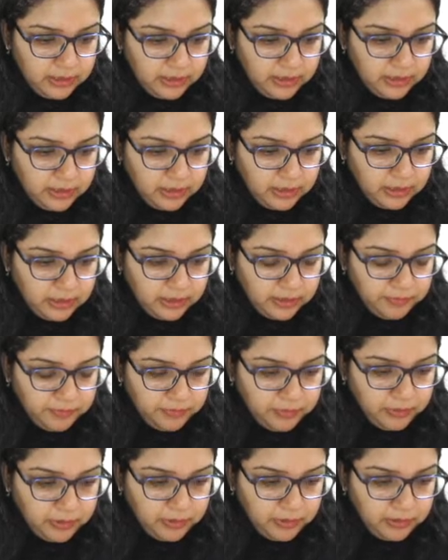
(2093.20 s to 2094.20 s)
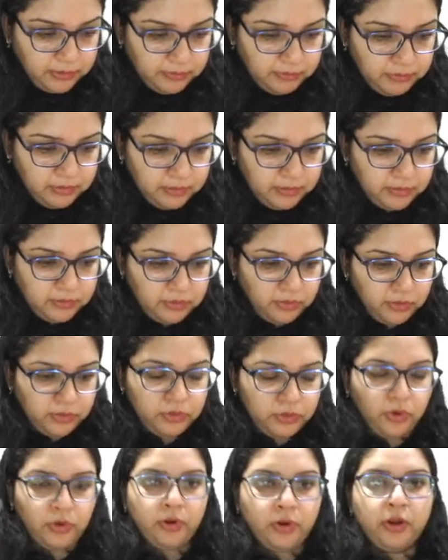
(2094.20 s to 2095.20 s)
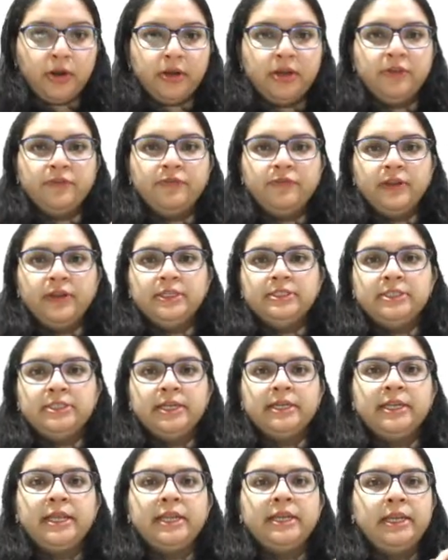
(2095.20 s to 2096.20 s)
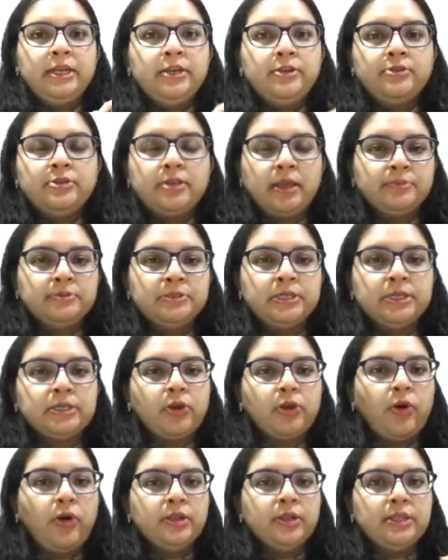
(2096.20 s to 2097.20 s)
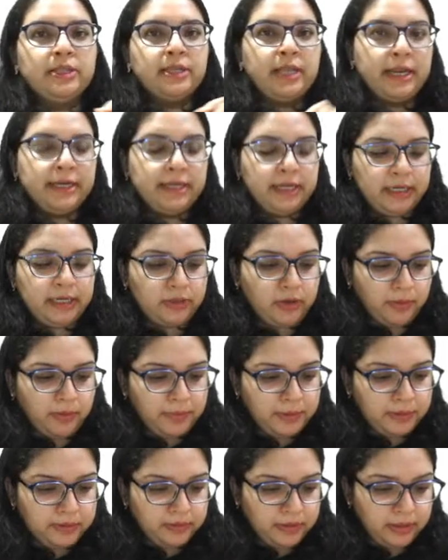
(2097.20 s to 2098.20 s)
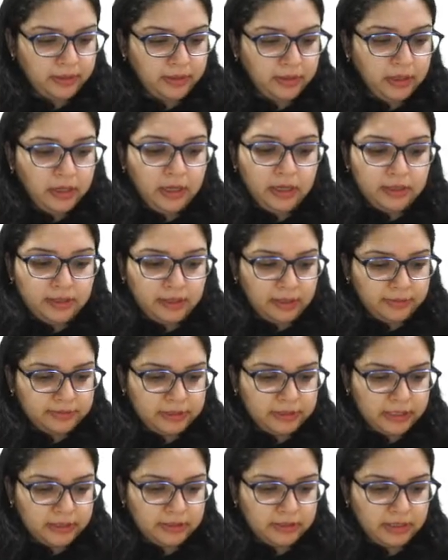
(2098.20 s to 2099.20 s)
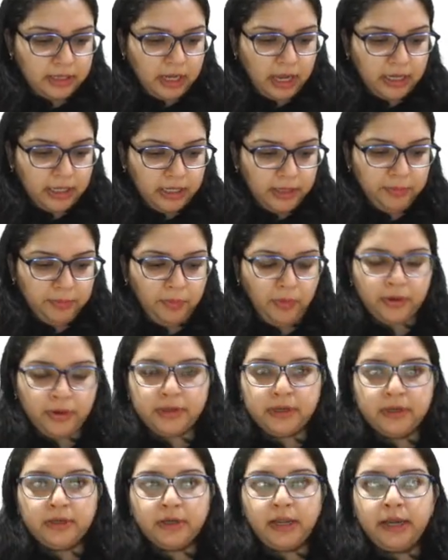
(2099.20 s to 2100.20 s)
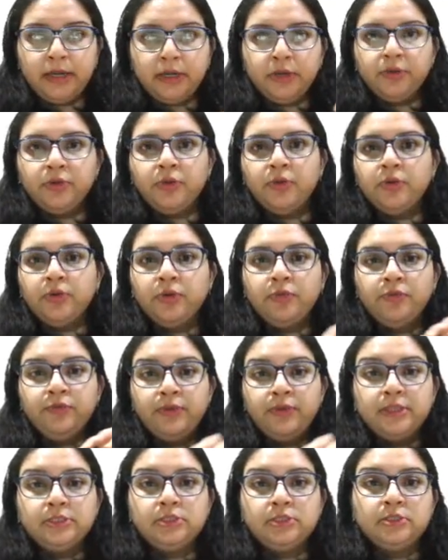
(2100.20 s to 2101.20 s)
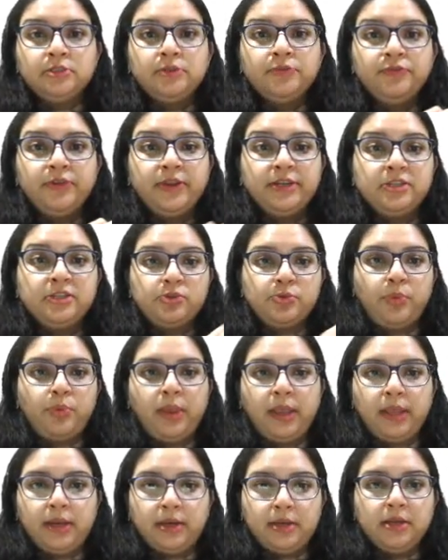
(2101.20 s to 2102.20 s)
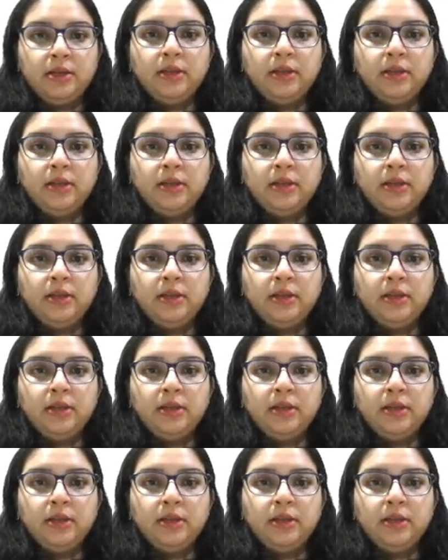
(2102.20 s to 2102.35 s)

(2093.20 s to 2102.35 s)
um uh, so do not differentiate any subject. All the nineteen topics are subjects are important, and you don't know which fits where.